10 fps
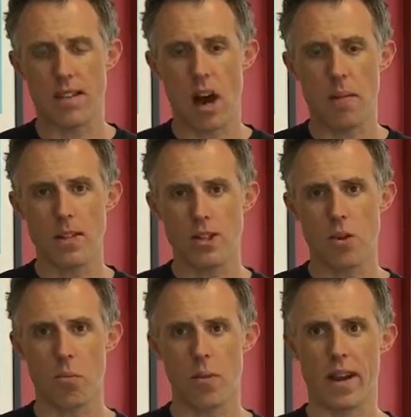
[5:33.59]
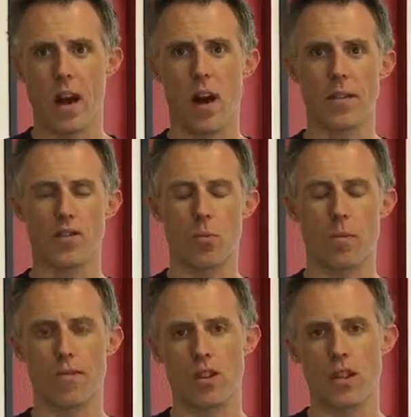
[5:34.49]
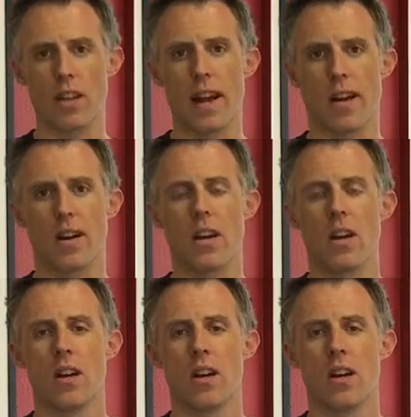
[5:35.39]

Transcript: how much do you bring on the superficial layer